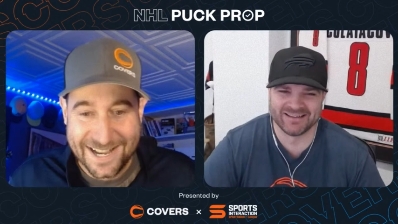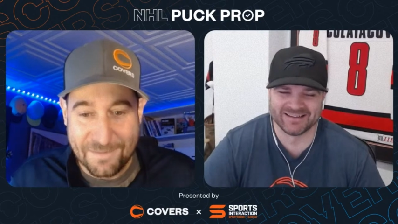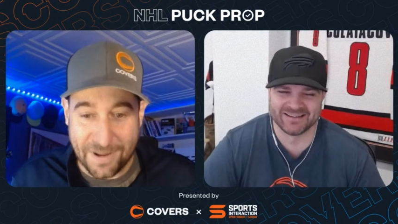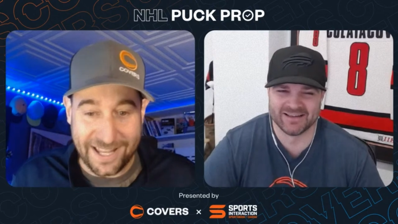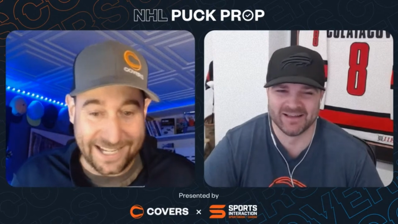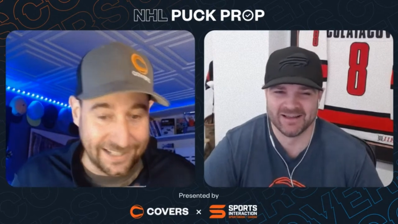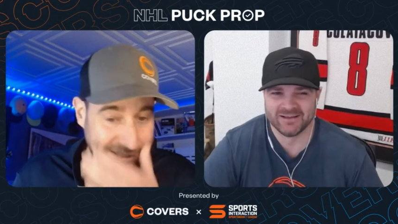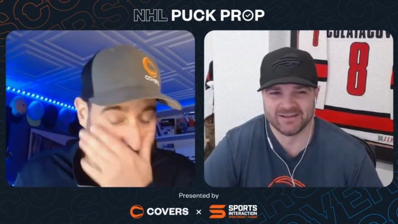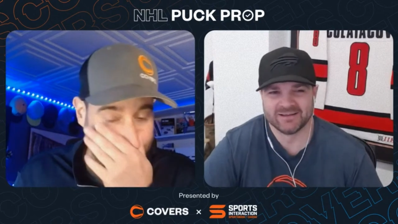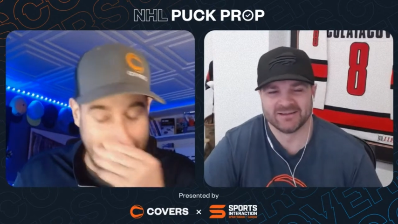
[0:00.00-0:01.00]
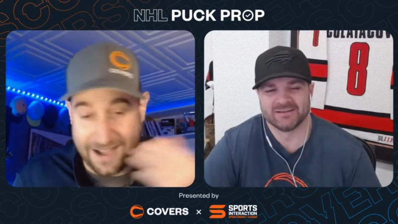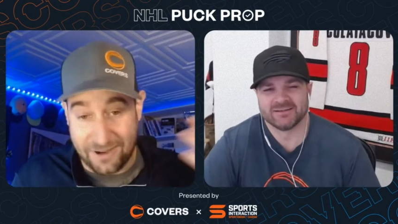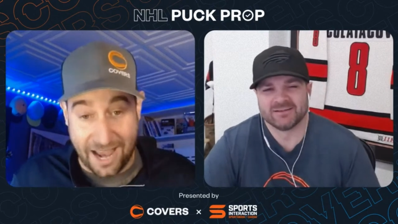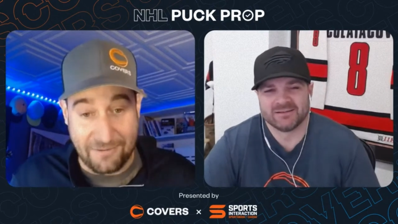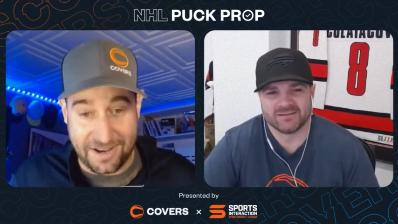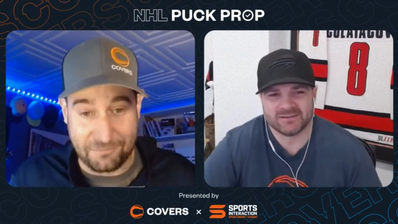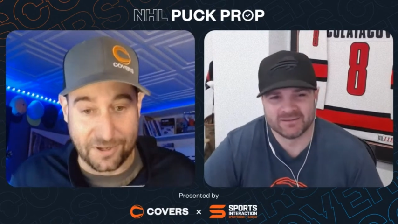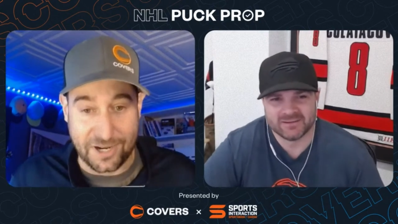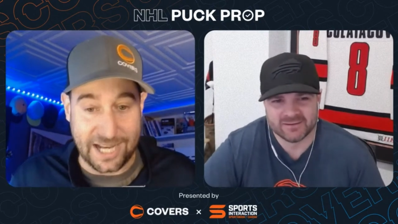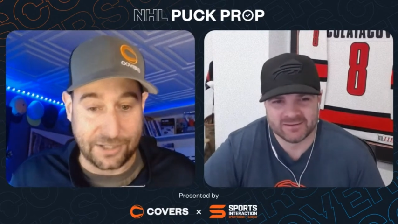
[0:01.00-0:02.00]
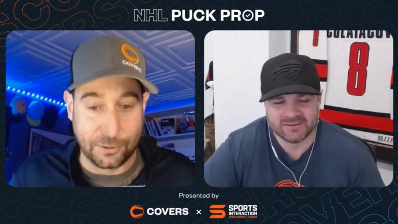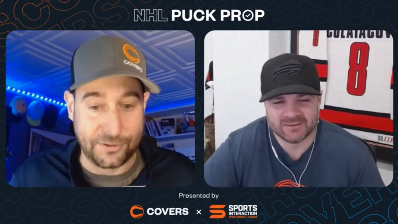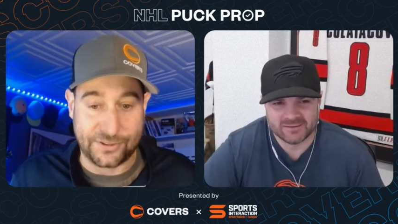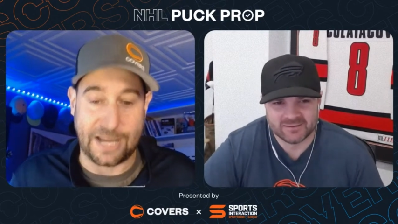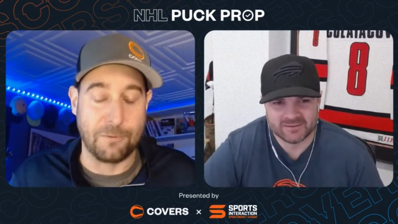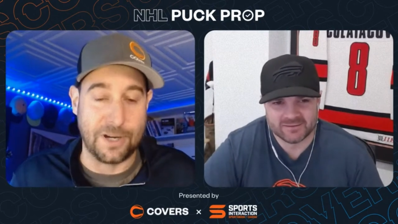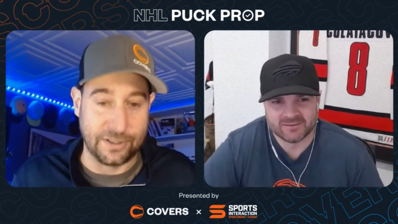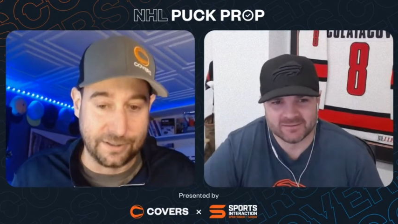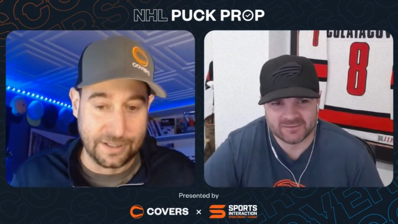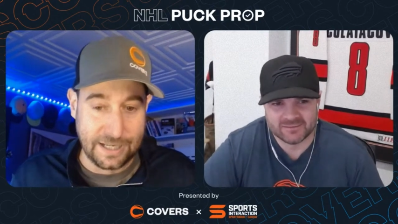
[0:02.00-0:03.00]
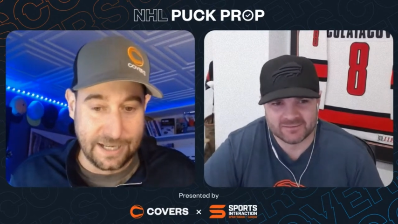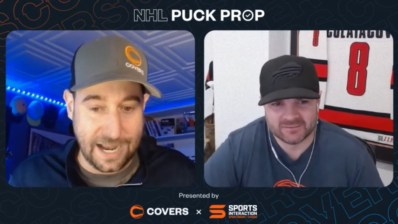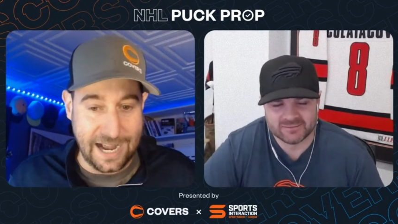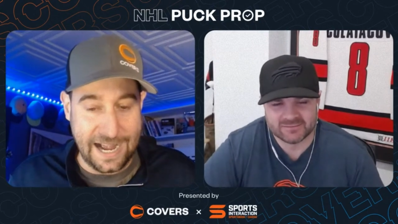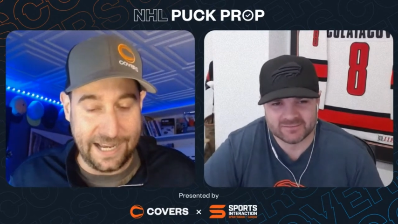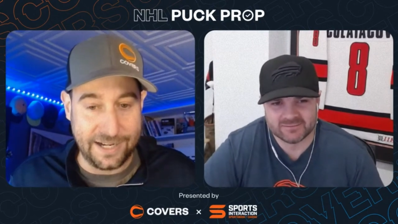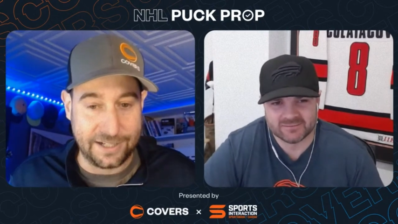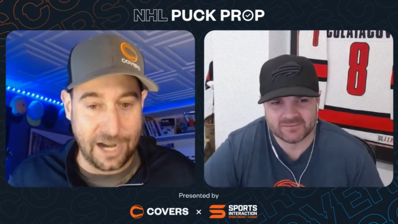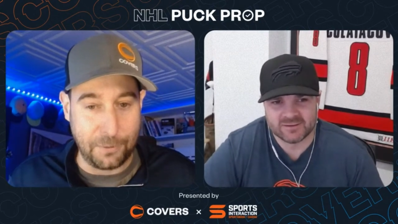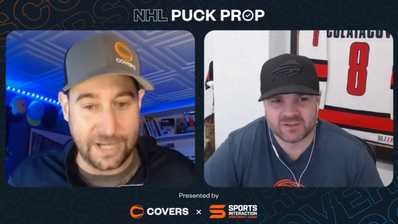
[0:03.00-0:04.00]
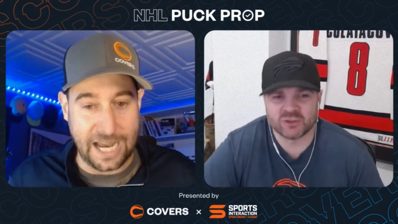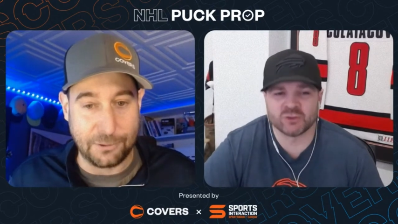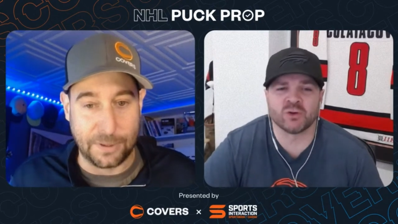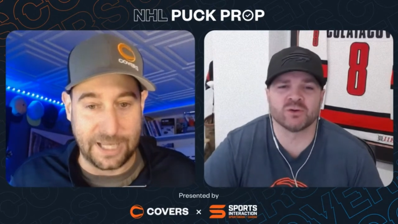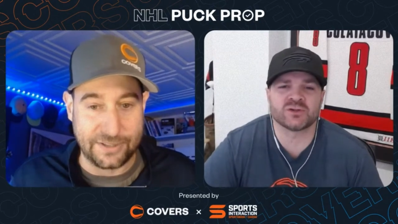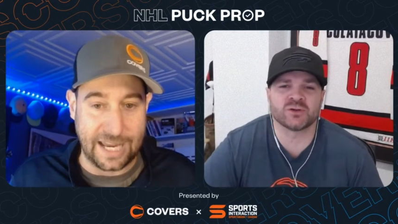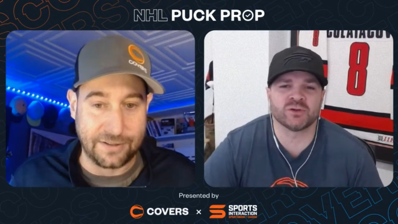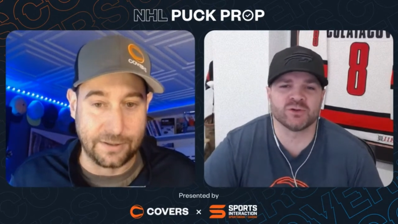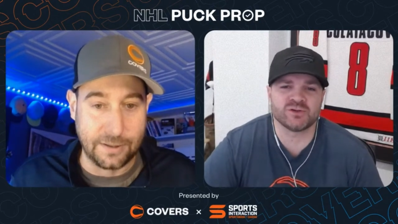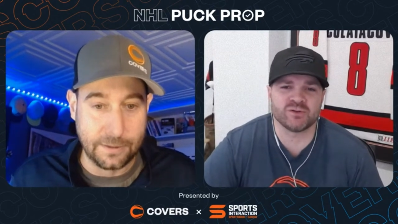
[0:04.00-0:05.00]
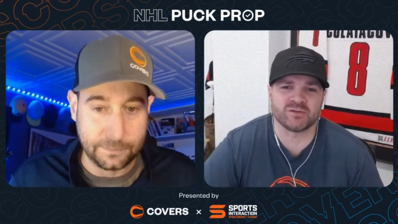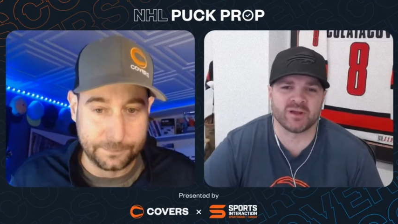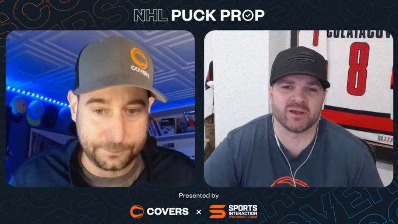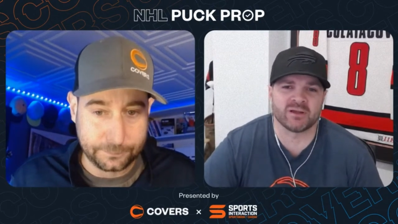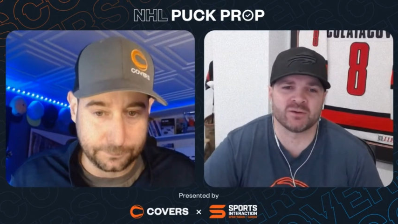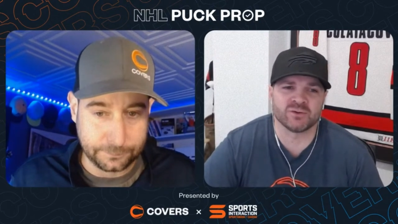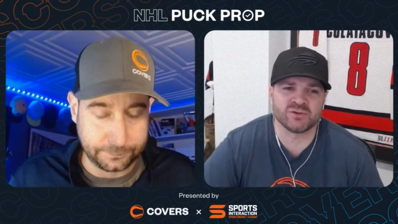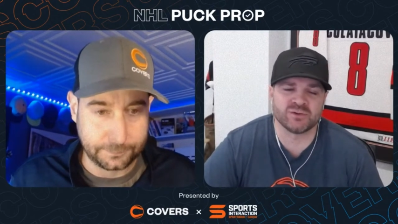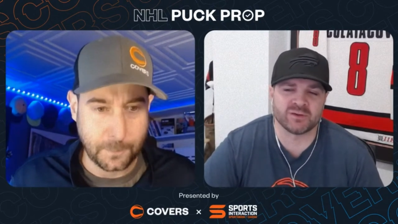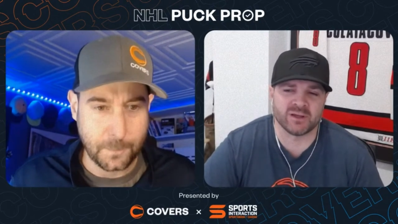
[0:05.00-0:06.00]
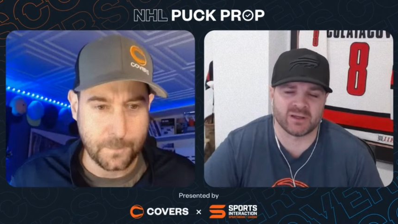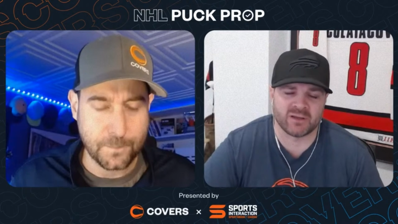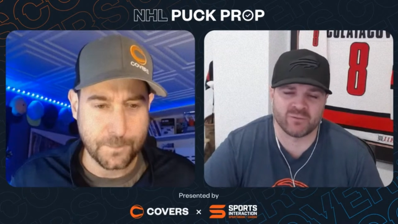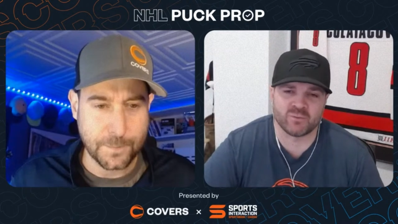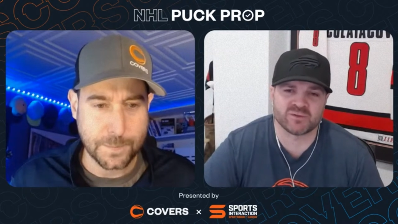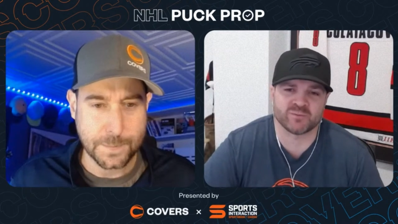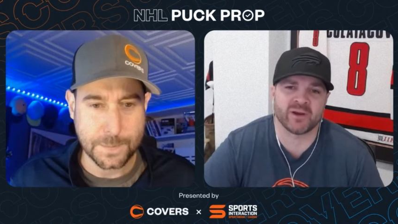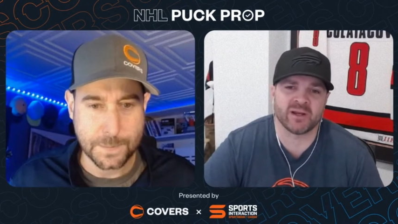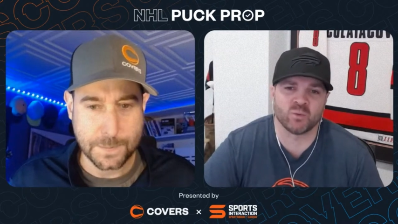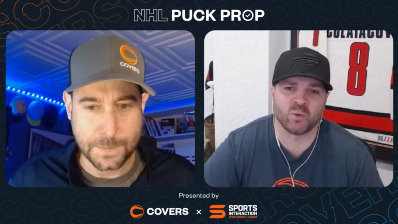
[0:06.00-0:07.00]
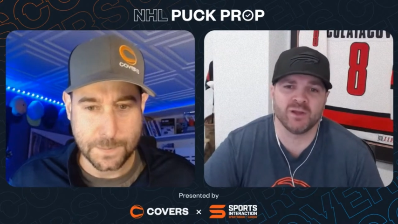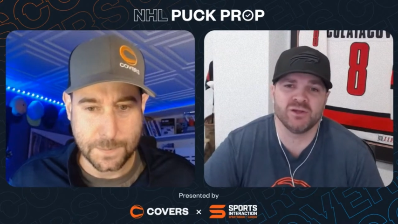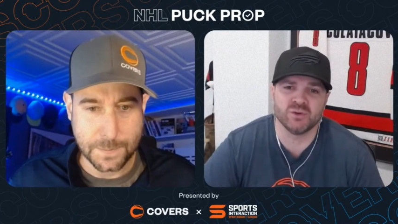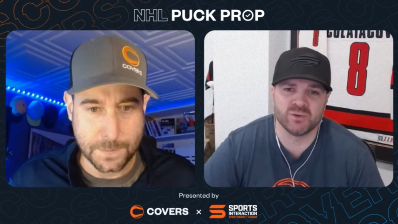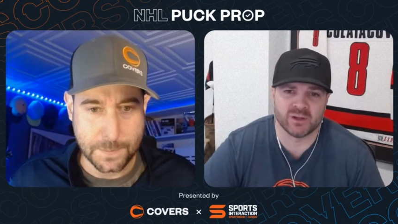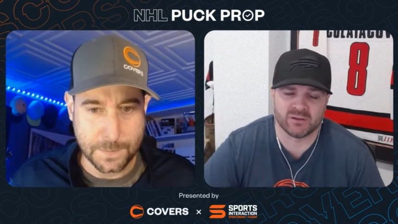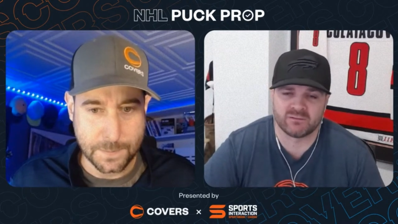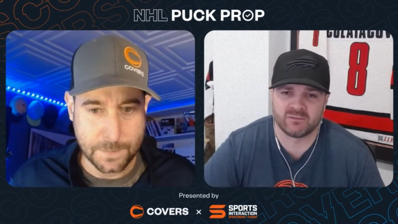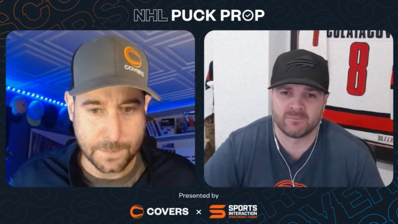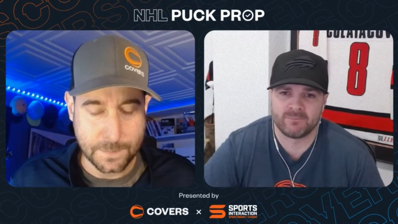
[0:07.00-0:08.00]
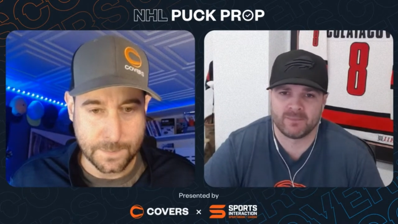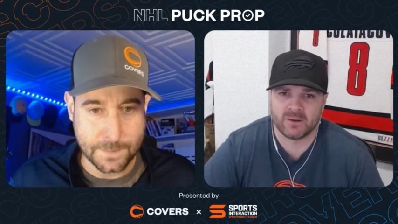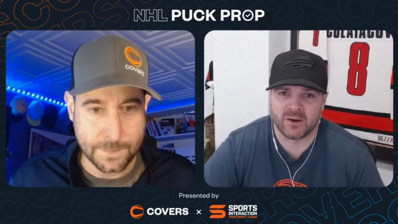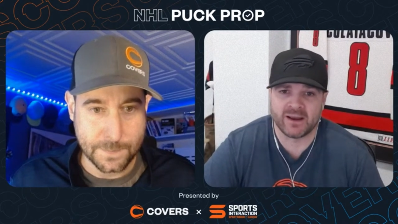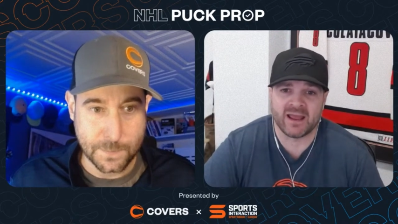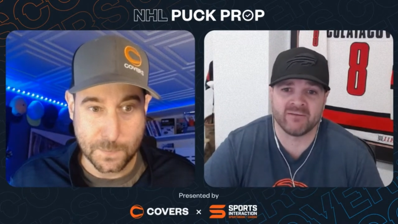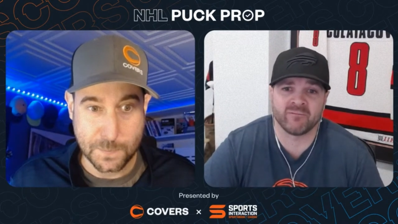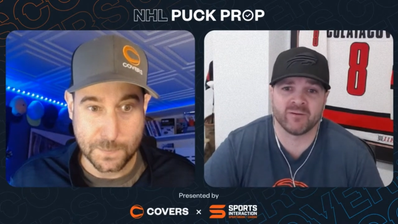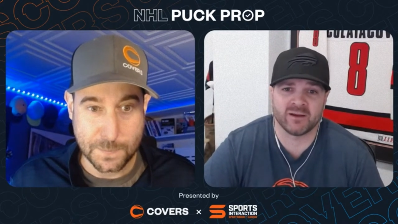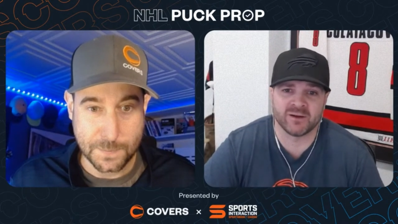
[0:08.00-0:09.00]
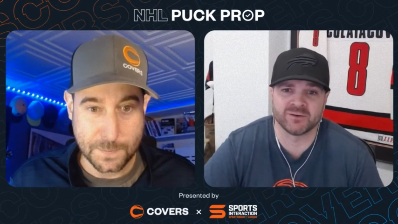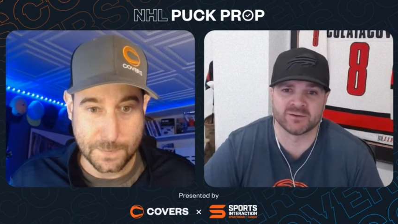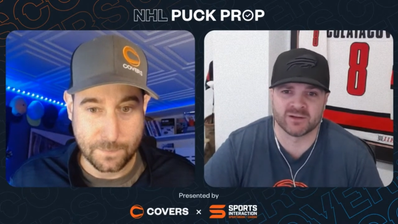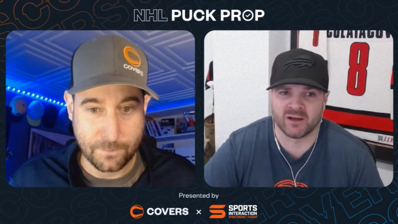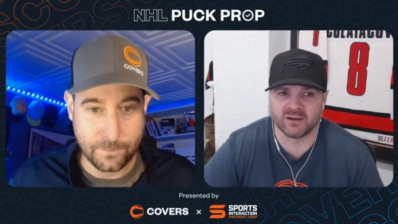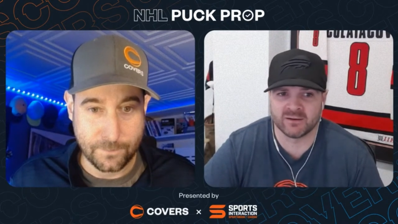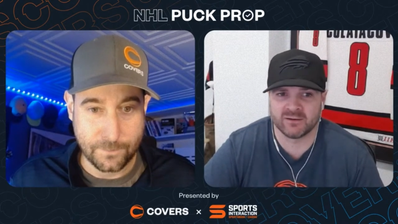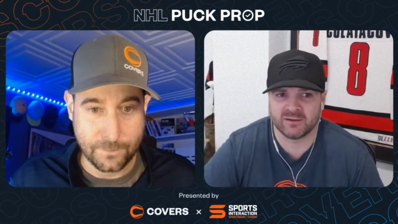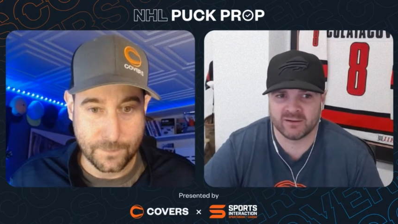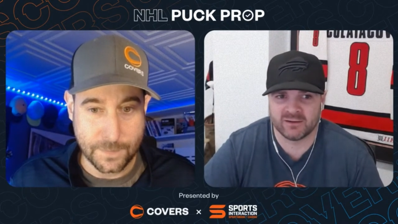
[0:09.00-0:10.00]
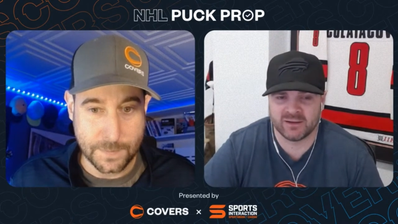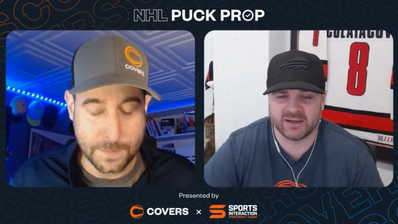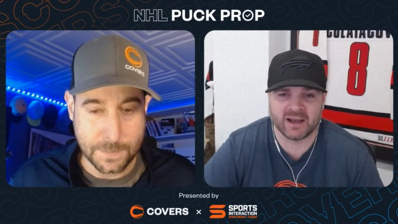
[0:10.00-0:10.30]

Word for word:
Speaker 1: but like it's, it, yeah, it, we're going to get to it the same reason uh, in a couple games. So, don't,
Speaker 2: so get... don't you think, don't you think if you've sprayed one unit on every underdog in